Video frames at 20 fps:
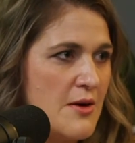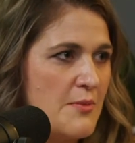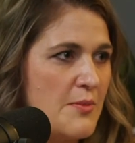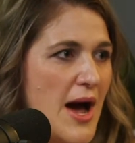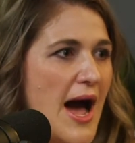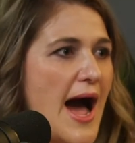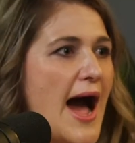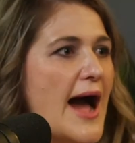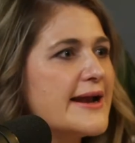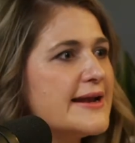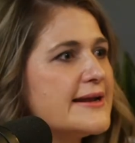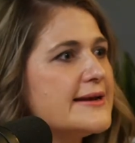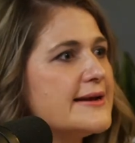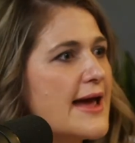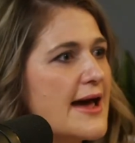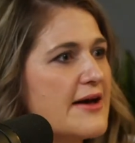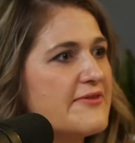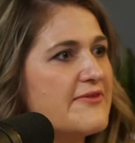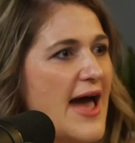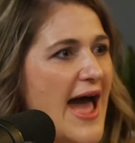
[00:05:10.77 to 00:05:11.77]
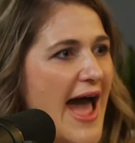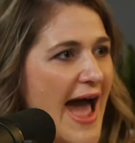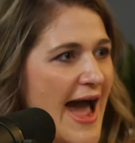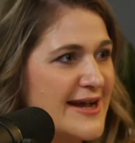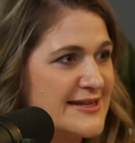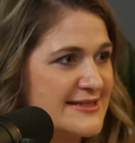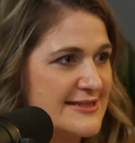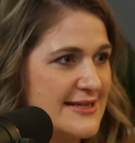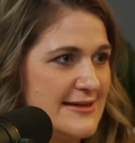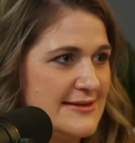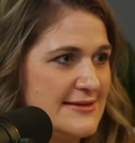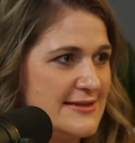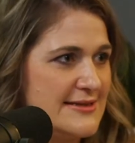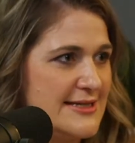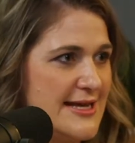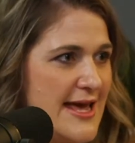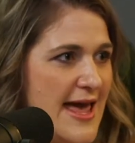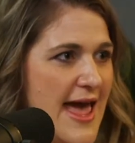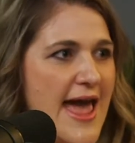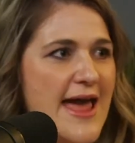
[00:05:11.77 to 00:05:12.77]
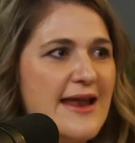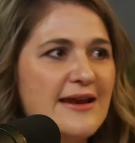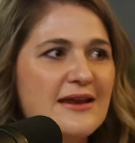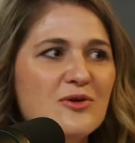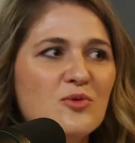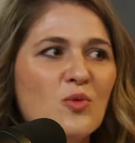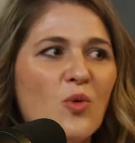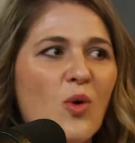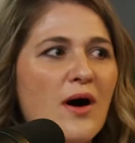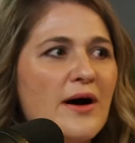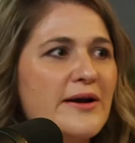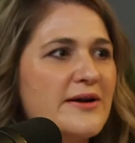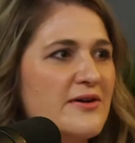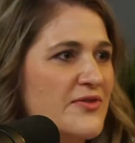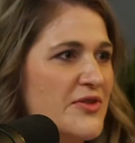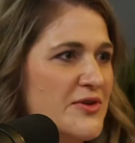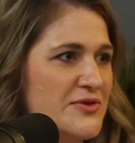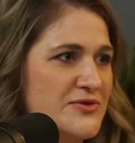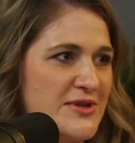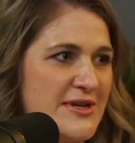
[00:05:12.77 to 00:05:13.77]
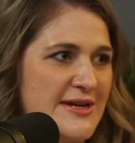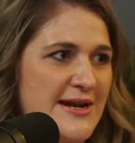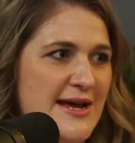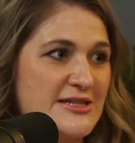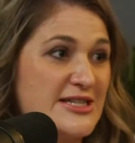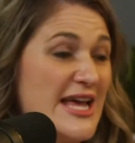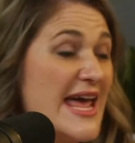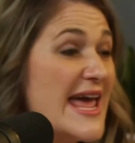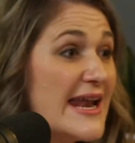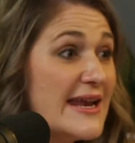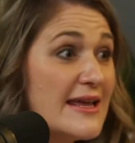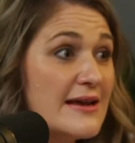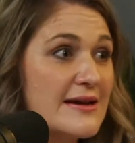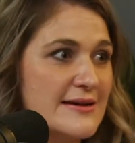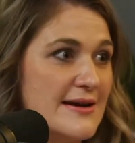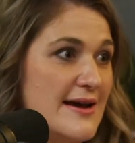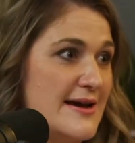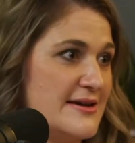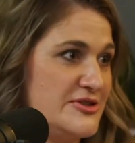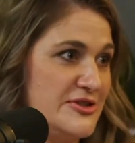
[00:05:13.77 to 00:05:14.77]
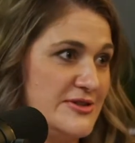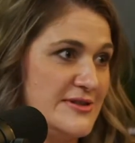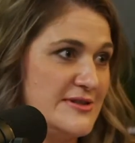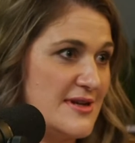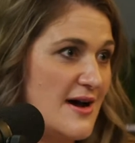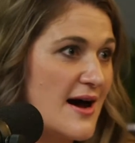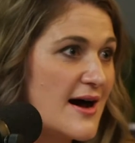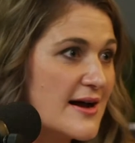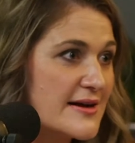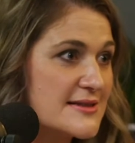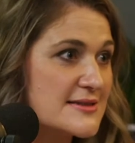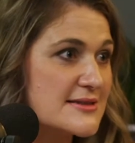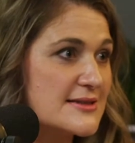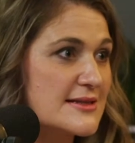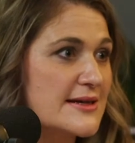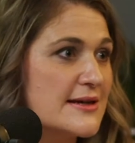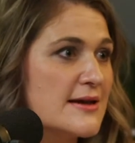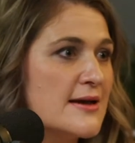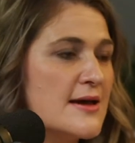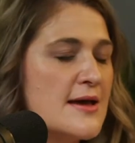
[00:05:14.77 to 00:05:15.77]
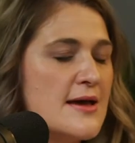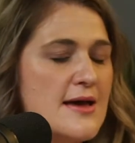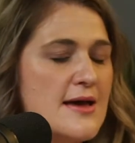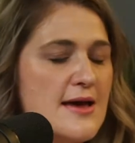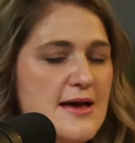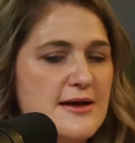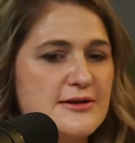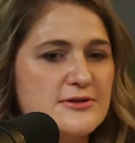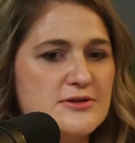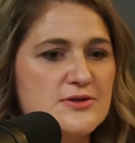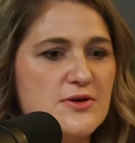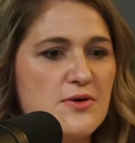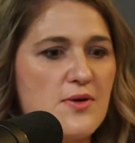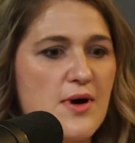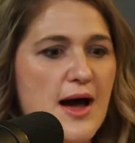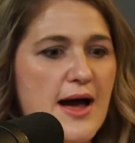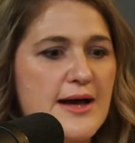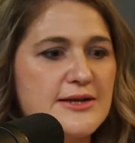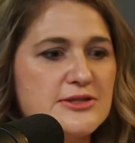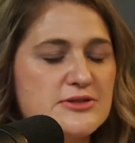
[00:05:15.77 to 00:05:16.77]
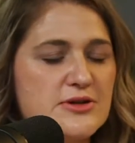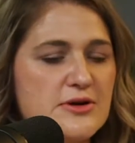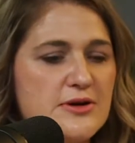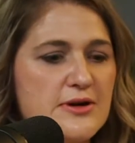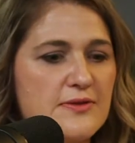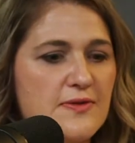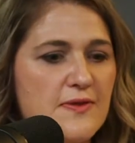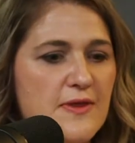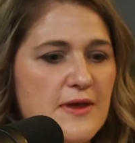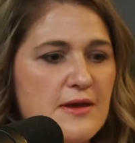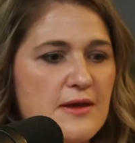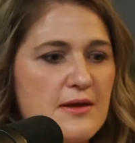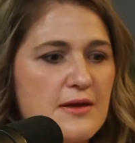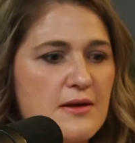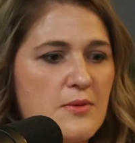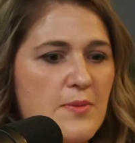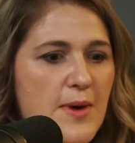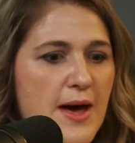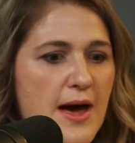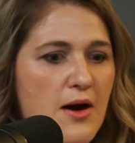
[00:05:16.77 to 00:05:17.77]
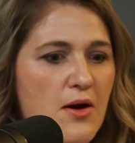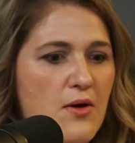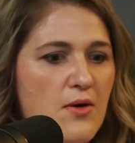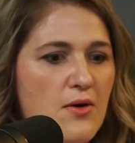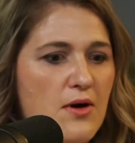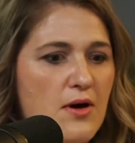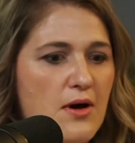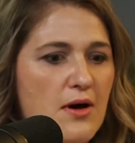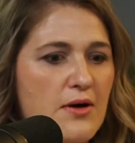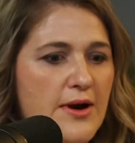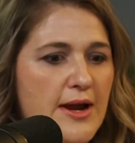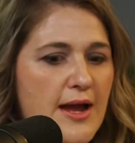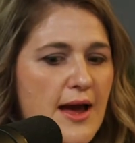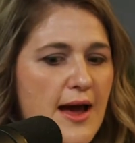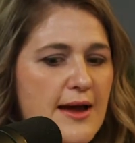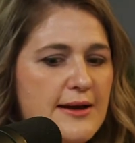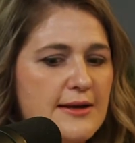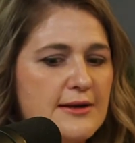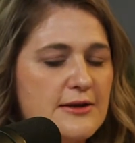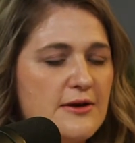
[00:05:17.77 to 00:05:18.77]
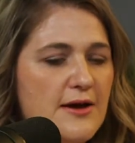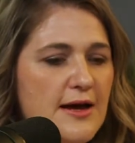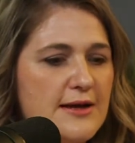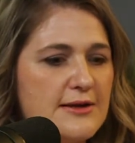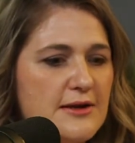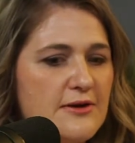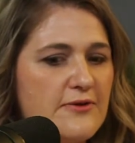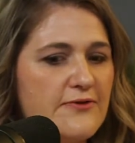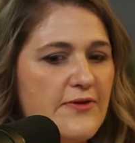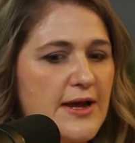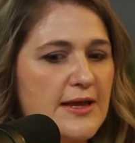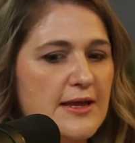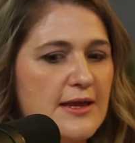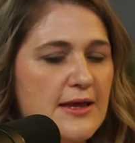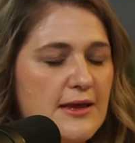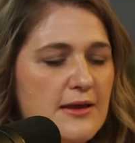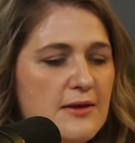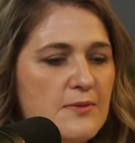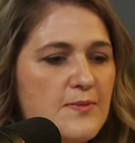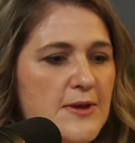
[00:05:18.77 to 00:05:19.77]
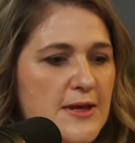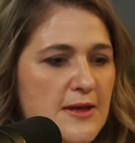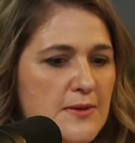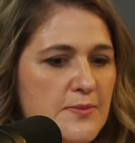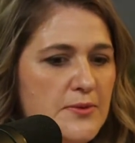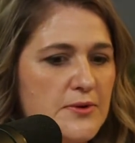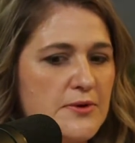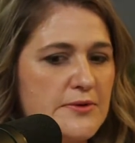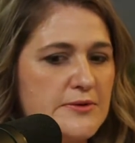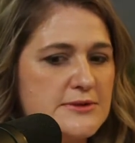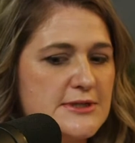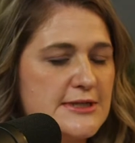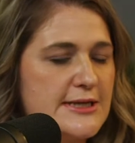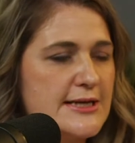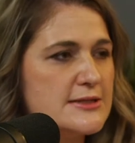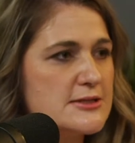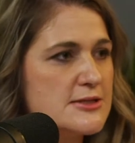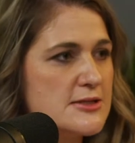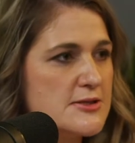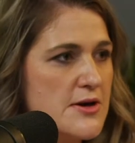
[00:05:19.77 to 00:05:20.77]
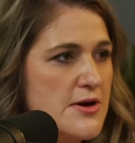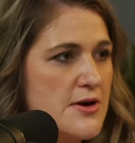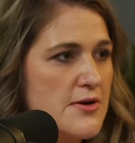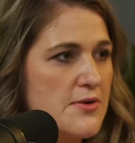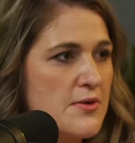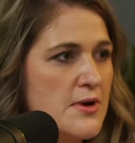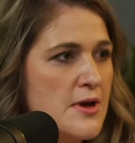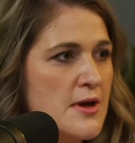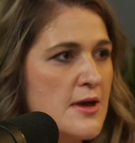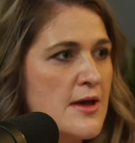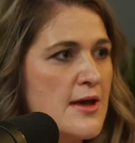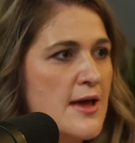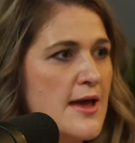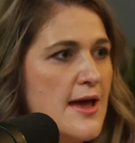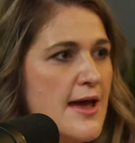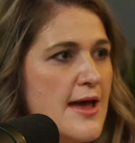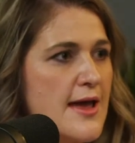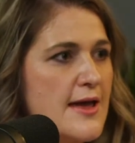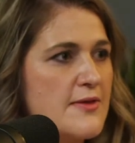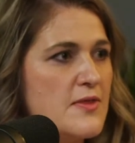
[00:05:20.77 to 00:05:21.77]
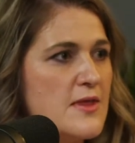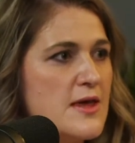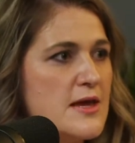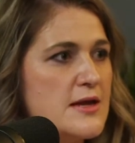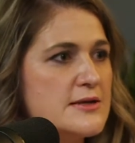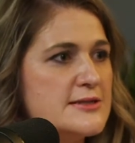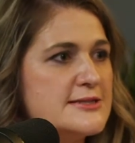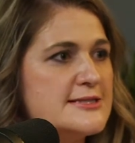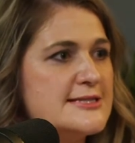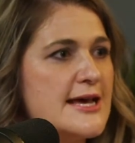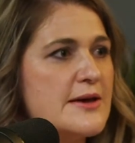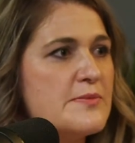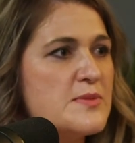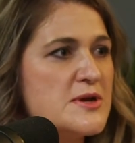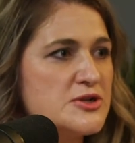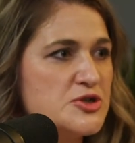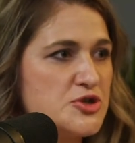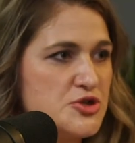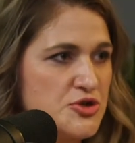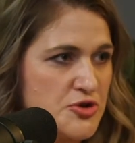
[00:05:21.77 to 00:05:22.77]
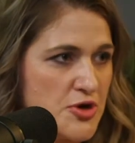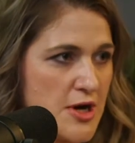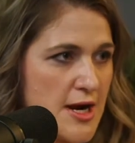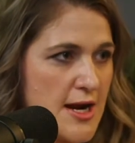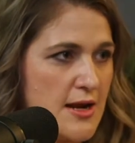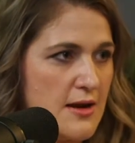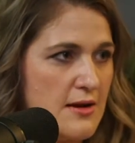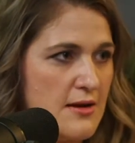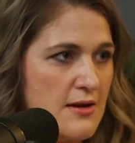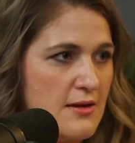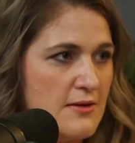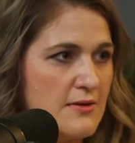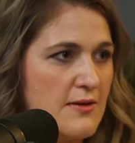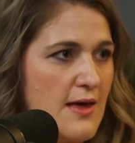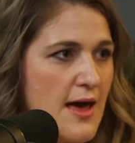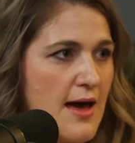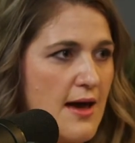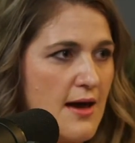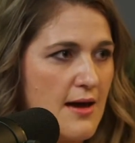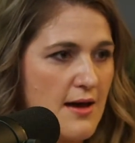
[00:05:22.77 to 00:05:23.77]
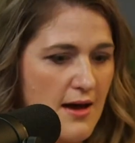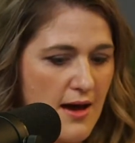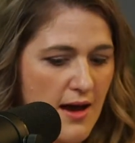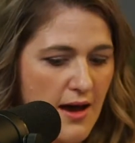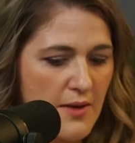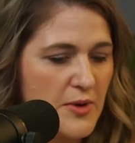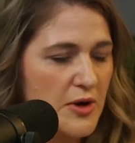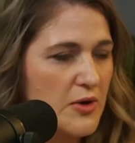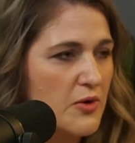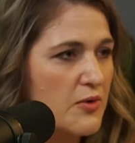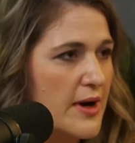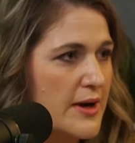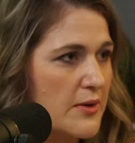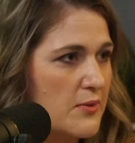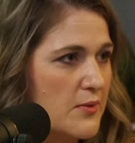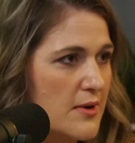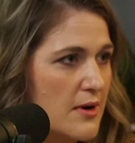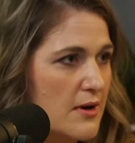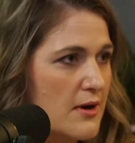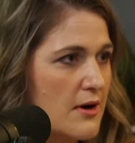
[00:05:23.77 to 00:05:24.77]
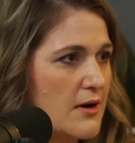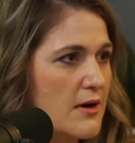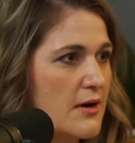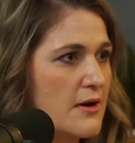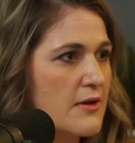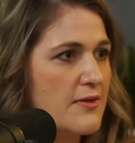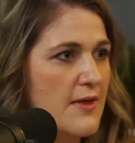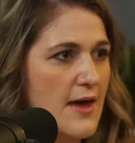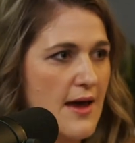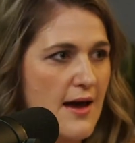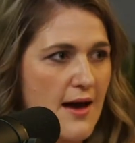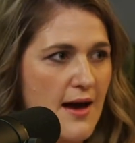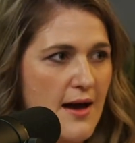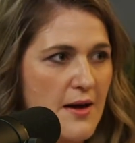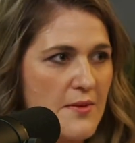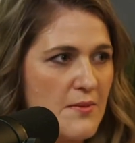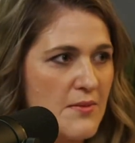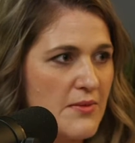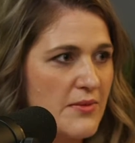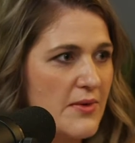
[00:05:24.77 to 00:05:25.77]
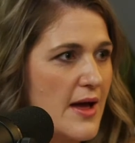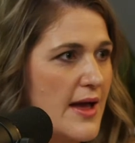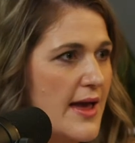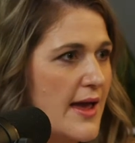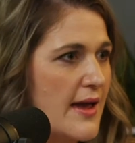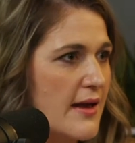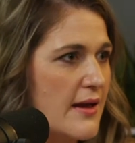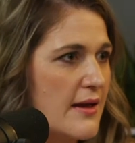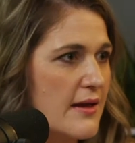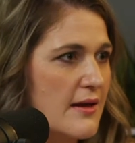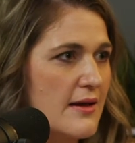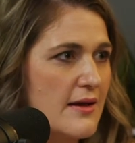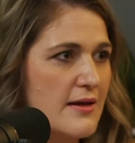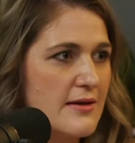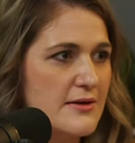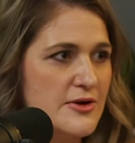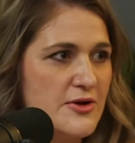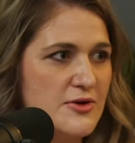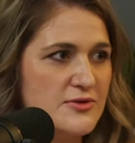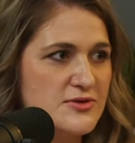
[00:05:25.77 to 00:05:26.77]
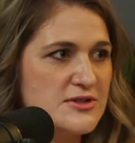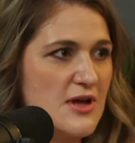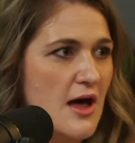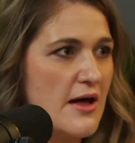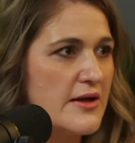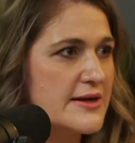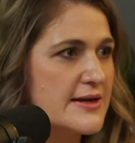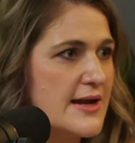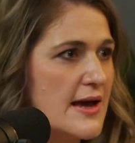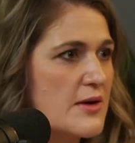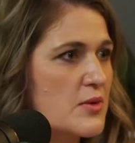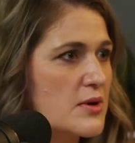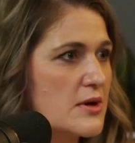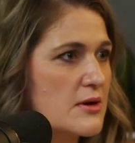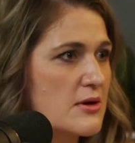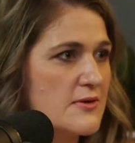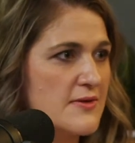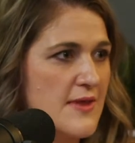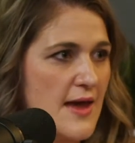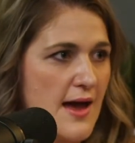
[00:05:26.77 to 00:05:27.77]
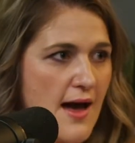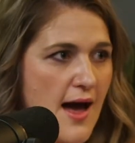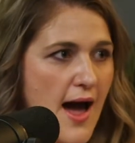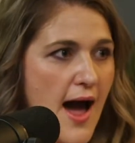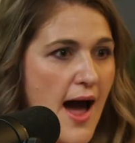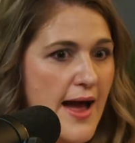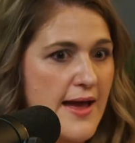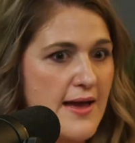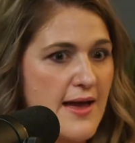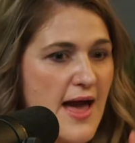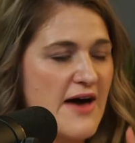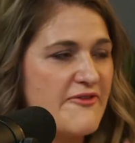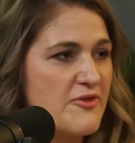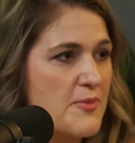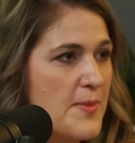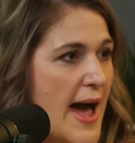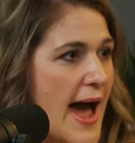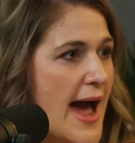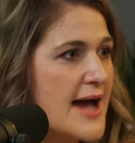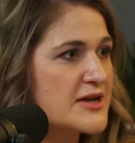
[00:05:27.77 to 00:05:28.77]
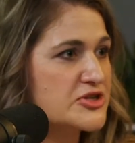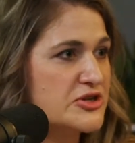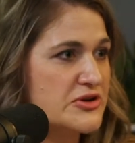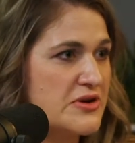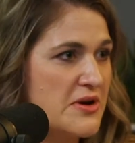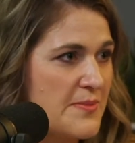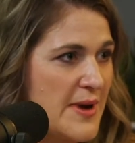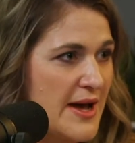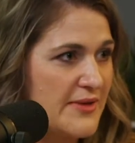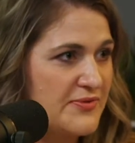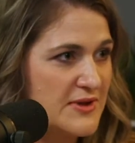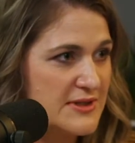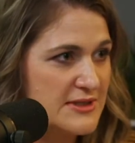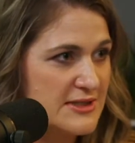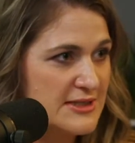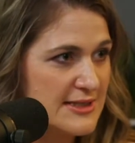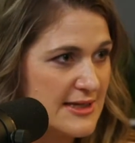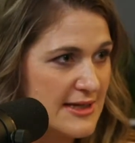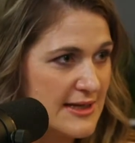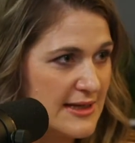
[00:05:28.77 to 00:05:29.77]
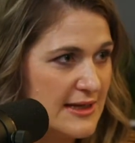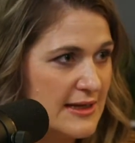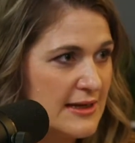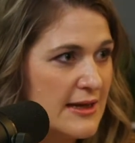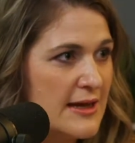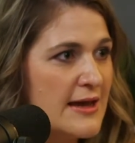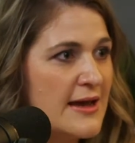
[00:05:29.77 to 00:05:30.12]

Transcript: But I didn't have access to any one of those connections, honestly. And so I started thinking about, all right, I need to identify key people to get to know and then demonstrate that I'm a great worker, that I'm a, you know, solid networker, that I have a passion about the city.